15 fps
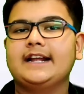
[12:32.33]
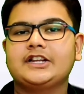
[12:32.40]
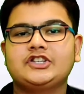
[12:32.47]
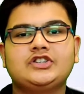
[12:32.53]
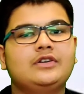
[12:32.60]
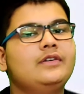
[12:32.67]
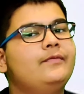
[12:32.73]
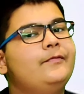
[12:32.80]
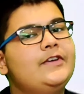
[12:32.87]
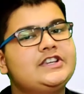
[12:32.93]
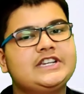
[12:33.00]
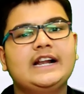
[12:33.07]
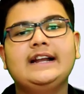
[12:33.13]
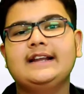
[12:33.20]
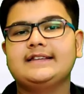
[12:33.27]
lecture, we
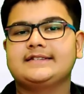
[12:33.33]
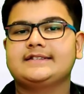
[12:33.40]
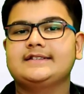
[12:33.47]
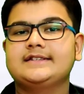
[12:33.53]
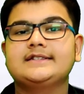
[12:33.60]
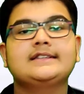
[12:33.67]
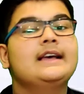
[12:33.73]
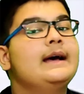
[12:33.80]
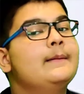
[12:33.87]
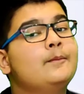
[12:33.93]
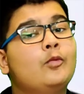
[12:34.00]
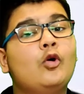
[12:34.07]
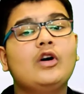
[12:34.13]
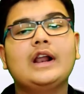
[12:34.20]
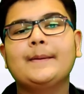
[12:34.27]
shall discuss
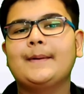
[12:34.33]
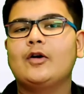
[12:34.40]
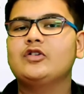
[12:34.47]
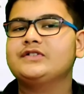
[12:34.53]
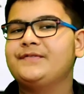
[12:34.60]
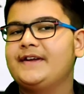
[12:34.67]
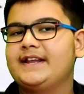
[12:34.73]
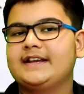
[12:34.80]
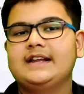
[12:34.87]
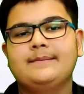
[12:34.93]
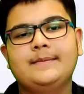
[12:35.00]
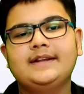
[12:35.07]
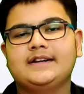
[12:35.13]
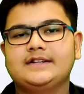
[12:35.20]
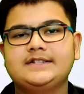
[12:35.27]
more about
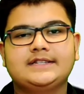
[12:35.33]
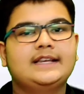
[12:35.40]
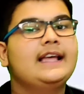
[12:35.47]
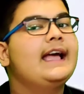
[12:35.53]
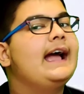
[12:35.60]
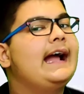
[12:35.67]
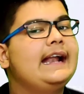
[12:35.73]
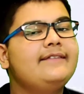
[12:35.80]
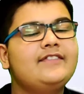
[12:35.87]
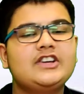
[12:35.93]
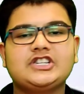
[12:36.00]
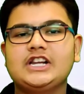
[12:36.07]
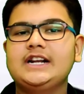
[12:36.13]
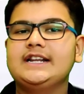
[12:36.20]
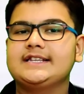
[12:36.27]
spherical mirrors and
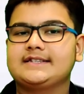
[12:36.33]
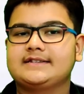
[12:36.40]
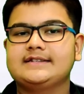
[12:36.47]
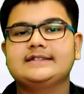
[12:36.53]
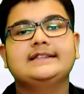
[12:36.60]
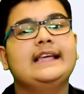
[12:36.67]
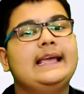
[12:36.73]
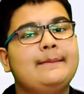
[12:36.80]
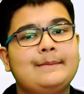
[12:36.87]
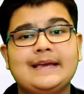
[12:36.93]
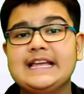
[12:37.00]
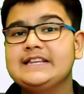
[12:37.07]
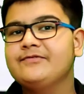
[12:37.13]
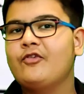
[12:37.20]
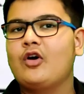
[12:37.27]
we shall discuss the
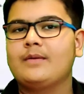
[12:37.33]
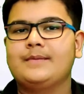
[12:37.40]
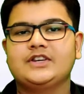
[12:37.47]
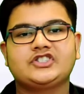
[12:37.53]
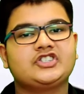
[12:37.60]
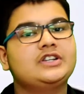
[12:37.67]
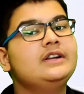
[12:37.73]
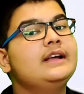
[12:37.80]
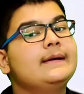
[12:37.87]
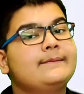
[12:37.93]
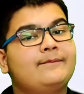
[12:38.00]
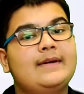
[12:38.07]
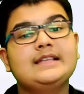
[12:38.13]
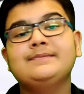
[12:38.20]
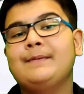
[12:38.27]
image formation
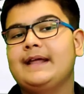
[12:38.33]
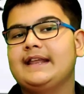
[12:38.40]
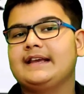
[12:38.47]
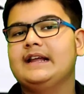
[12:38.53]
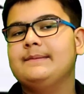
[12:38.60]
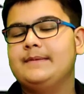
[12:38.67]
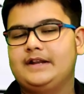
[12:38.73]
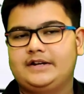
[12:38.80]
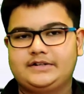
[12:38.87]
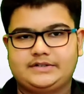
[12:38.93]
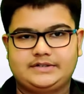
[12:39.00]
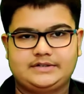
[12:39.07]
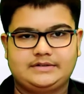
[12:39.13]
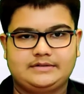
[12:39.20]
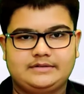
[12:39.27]
by spherical
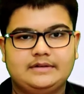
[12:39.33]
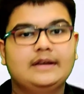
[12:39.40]
mirrors.